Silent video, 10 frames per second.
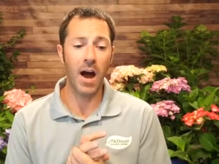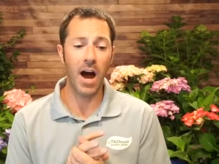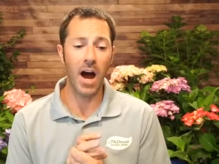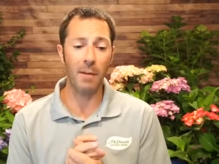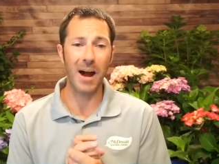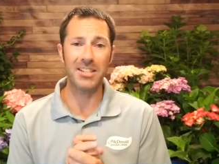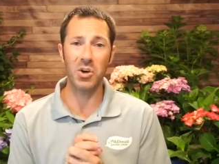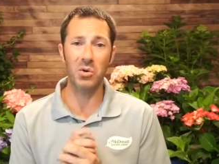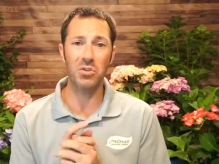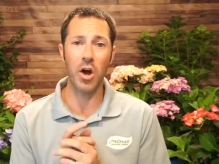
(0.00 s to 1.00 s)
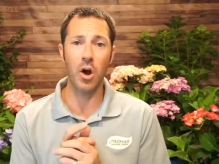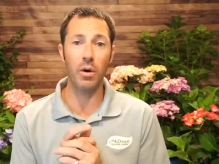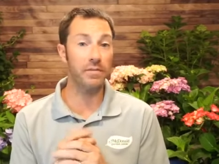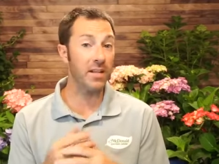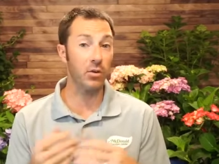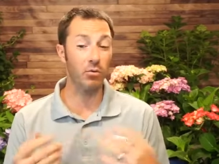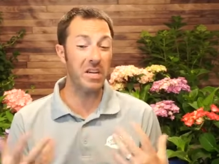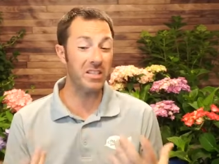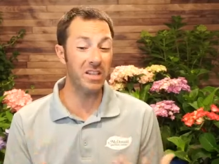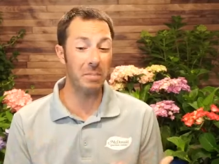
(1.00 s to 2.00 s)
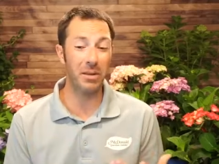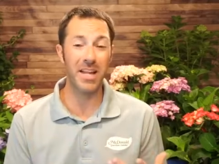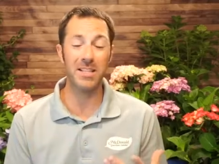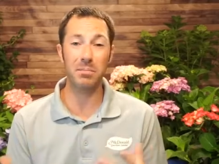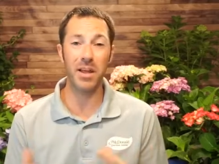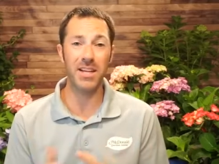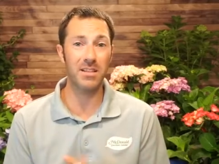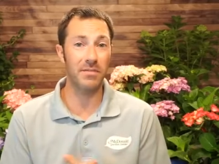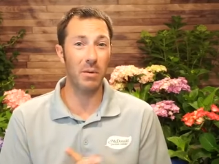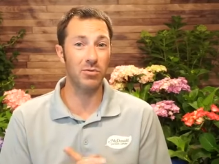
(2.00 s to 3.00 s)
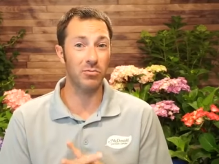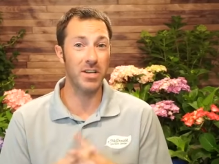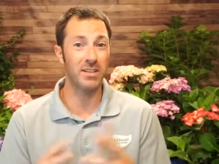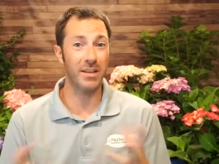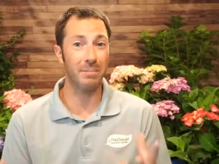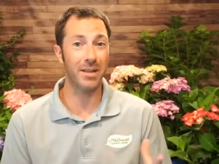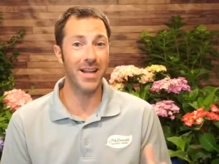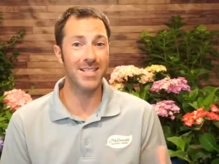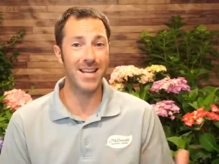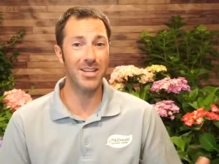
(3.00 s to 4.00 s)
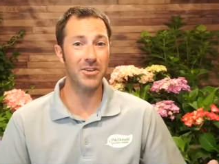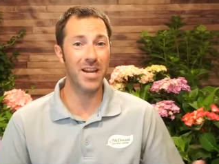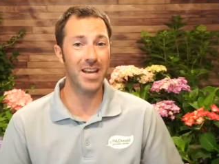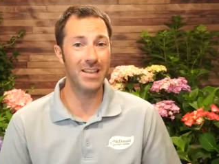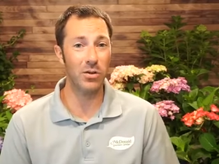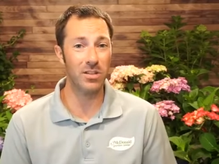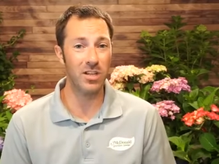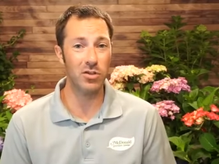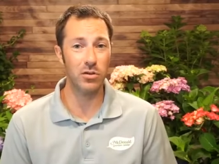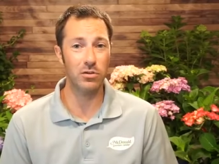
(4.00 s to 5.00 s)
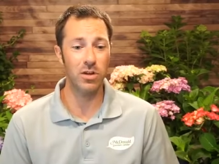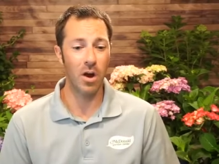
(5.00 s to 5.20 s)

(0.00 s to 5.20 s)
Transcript: Um, I don't know if that's a recently planted plant, if that was recently planted and you're getting those issues